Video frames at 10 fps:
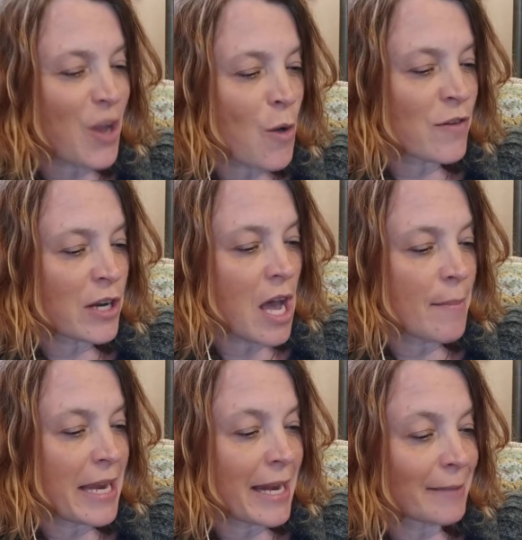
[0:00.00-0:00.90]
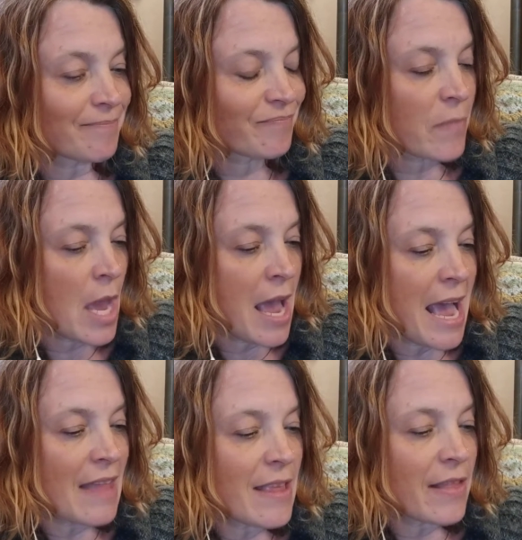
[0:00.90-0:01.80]
Over accommodating.
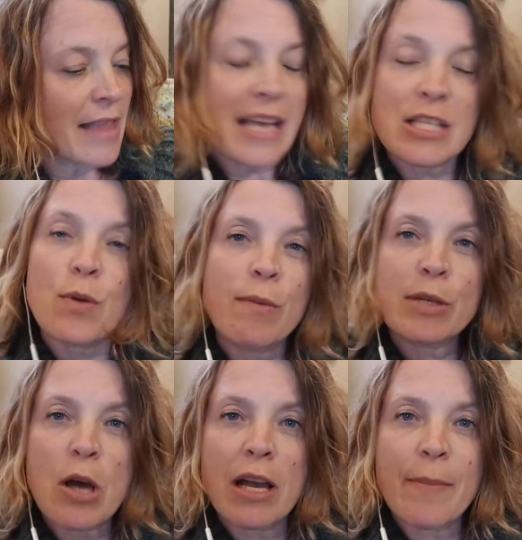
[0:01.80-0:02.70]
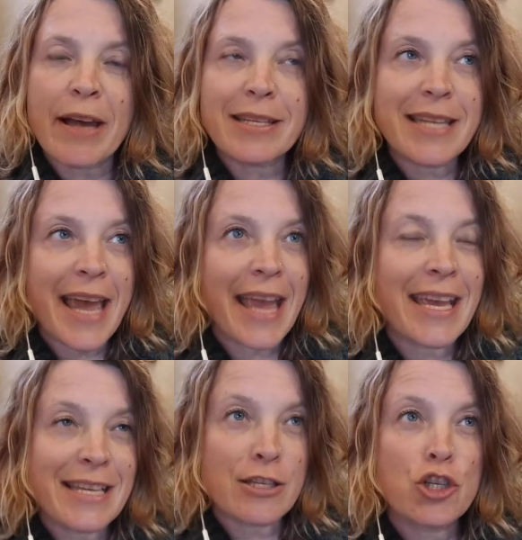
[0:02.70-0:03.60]
And then the last one we'll talk about today
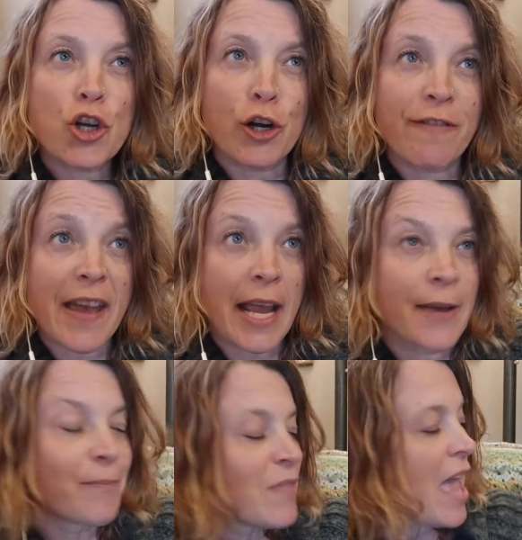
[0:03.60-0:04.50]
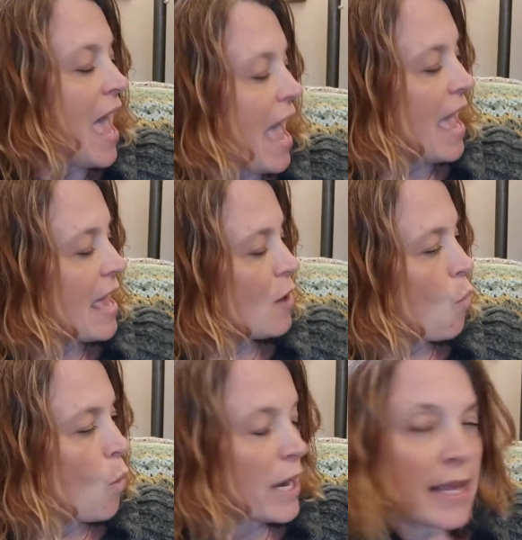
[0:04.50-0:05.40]
is turfing. And
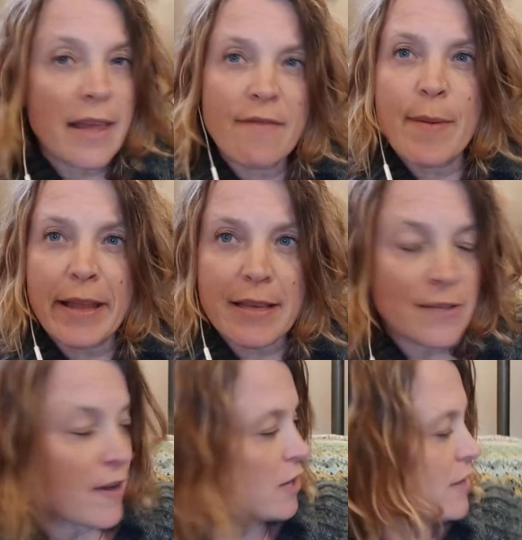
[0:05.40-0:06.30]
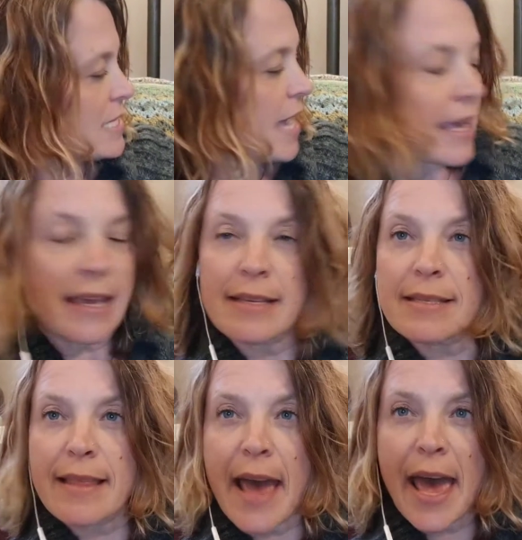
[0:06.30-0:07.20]
what I love about this fuckery deck
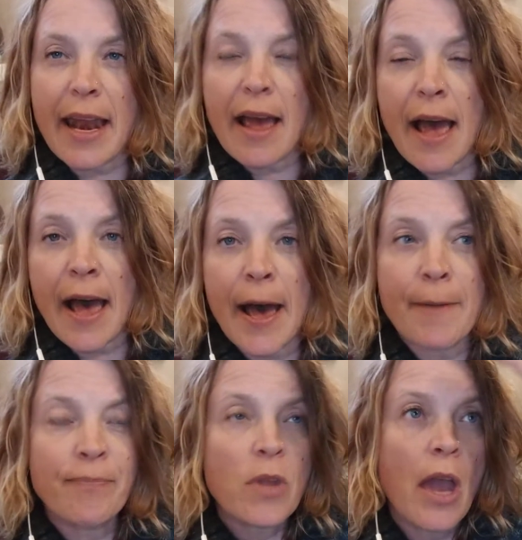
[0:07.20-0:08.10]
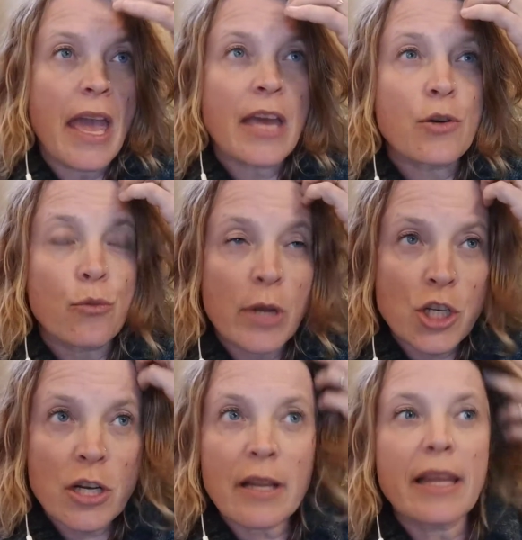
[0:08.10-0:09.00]
is that it
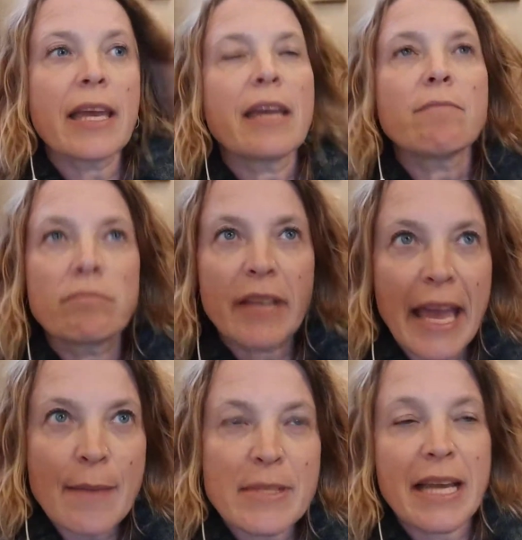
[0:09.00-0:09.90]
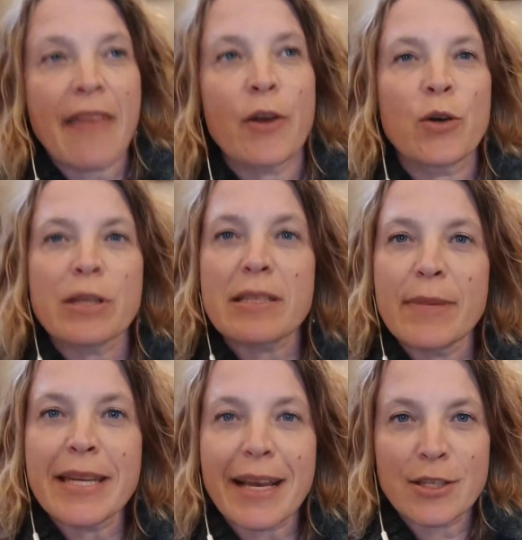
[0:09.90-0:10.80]
originally came together on some
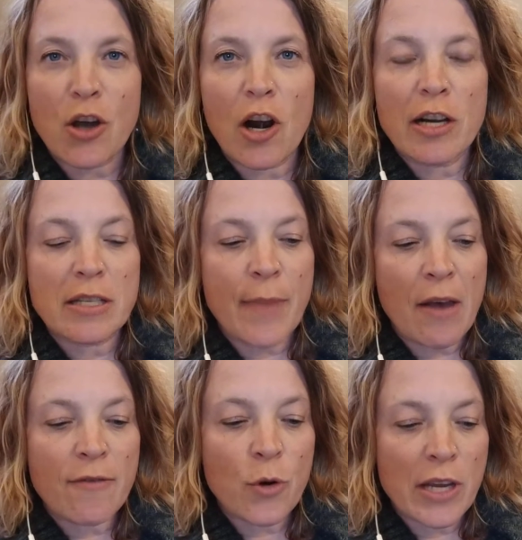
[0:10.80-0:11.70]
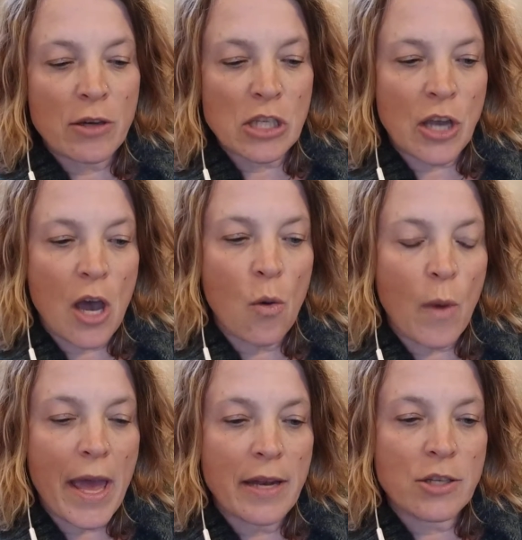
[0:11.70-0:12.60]
index cards about 4 years ago
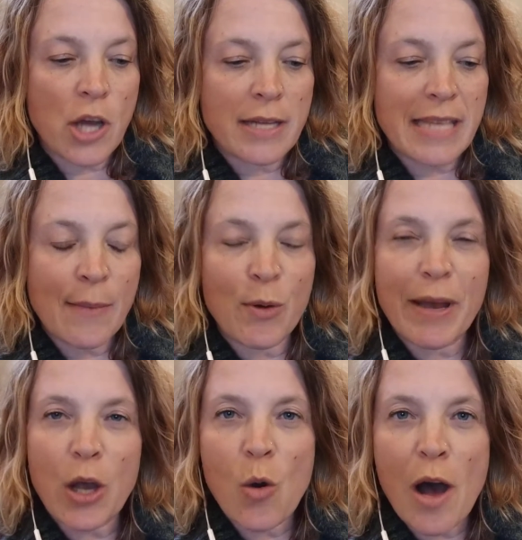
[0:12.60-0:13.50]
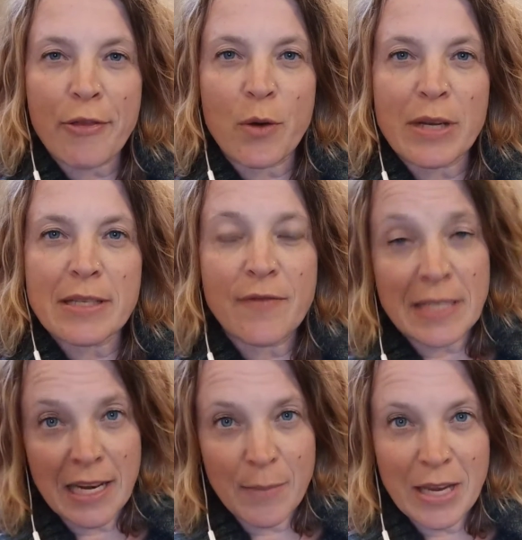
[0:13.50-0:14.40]
when John Sable, my co-author, was
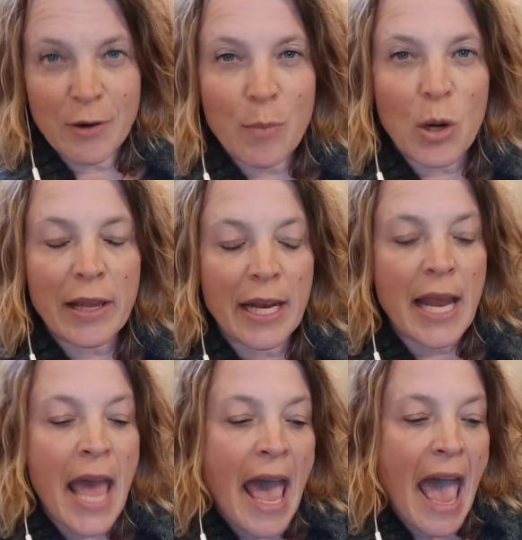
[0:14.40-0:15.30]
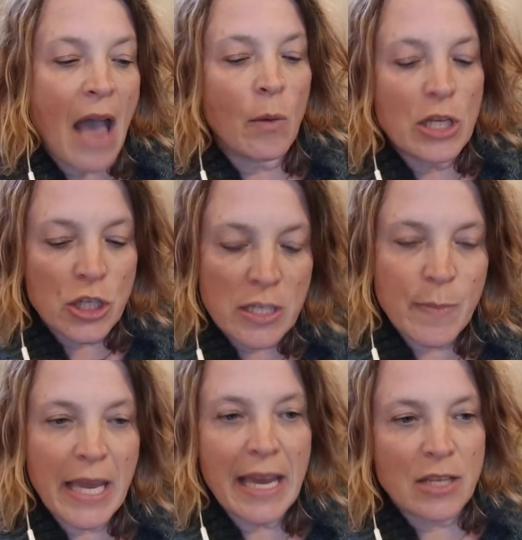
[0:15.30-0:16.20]
visiting me here in Portland. And we just
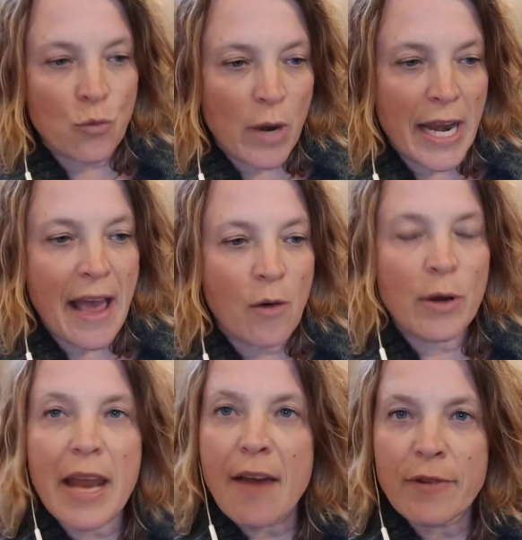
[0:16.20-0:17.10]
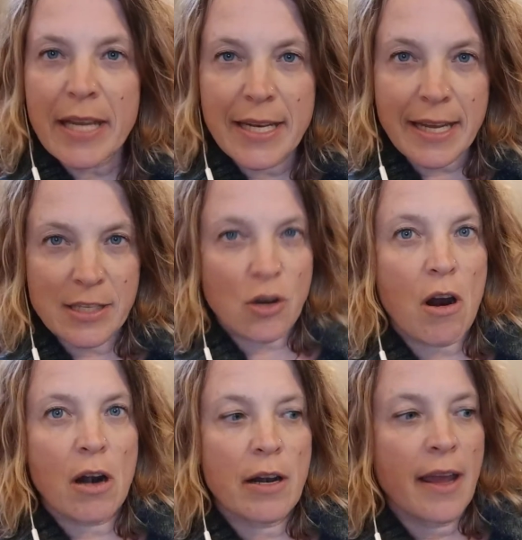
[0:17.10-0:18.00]
began to write out on every index
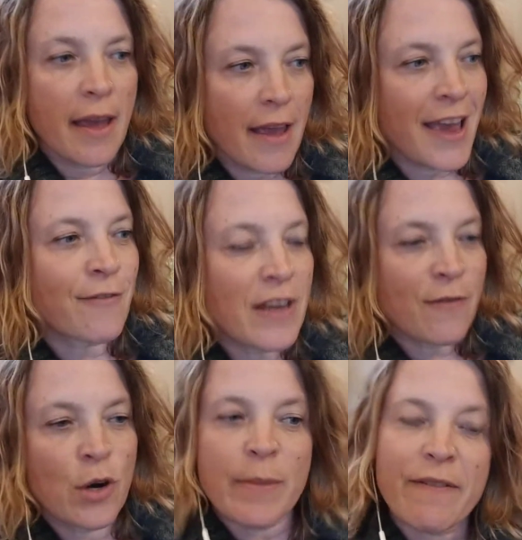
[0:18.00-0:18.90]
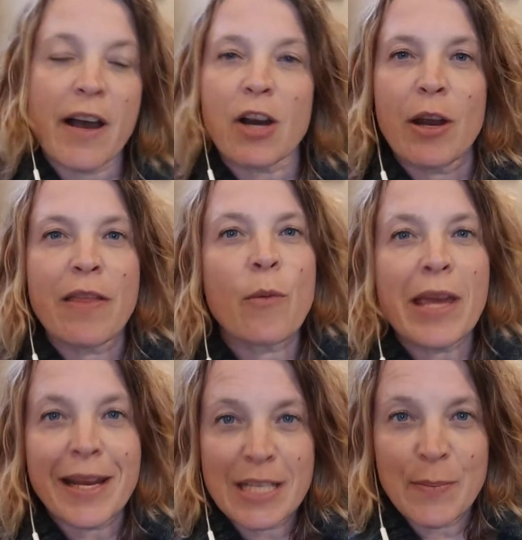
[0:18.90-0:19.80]
card every form of fuckery that we
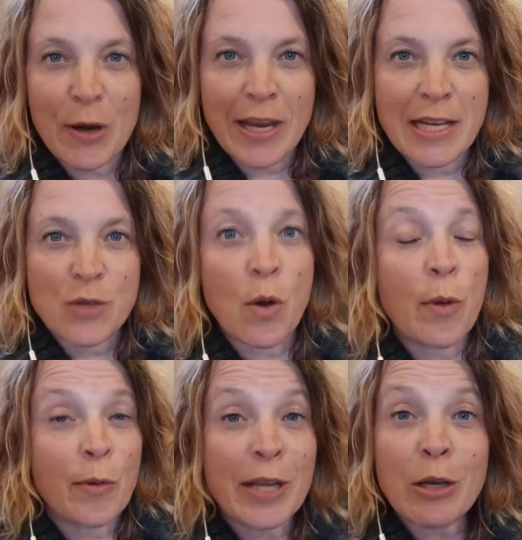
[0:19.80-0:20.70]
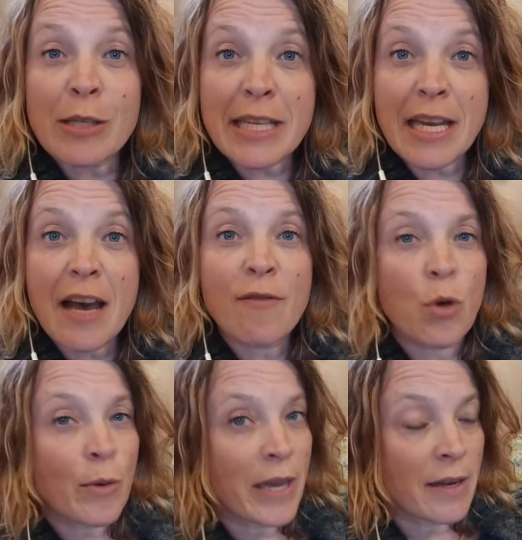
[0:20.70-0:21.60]
had experienced, what we were guilty of,
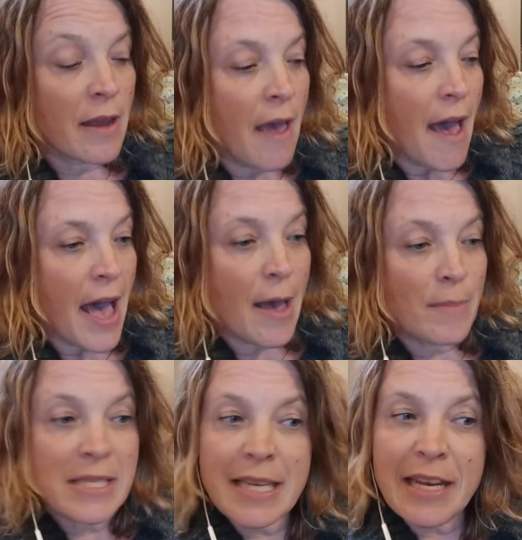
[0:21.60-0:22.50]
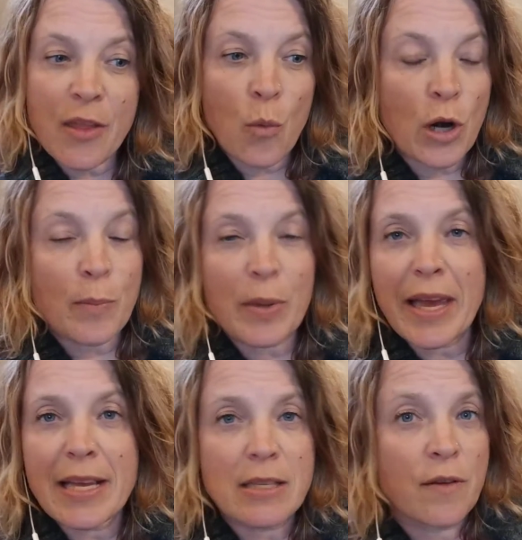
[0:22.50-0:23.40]
what we had seen in the
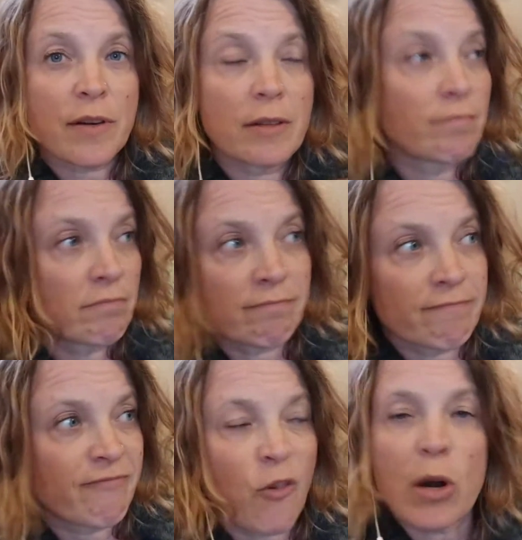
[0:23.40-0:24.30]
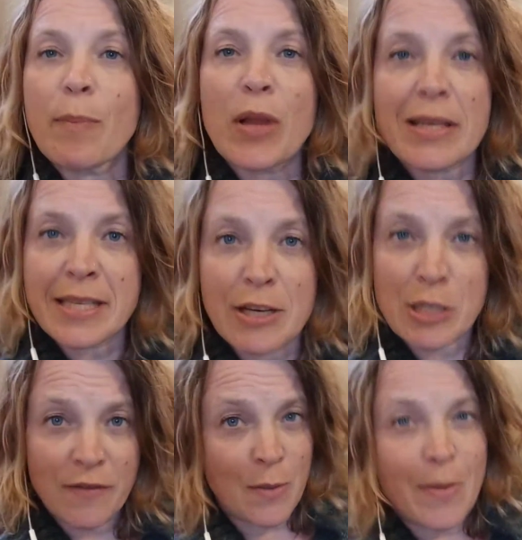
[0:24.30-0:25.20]
workplace over 40 plus years
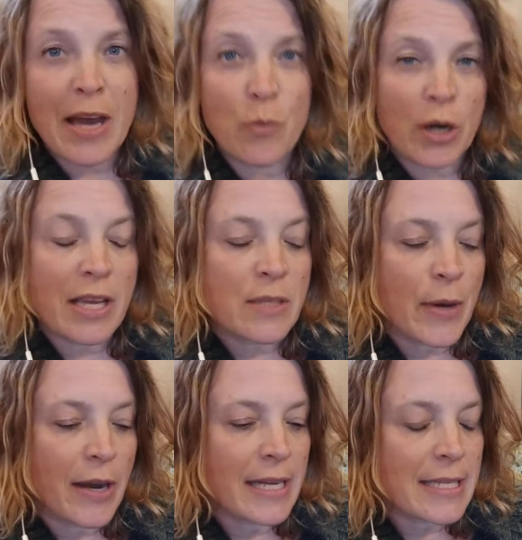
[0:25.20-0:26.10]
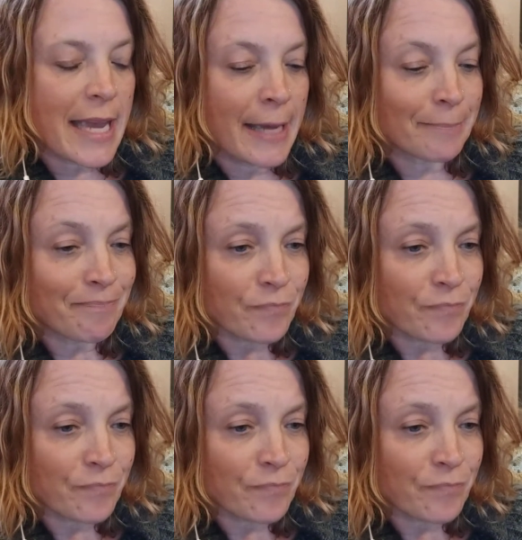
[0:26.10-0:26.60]
of combined work experience. And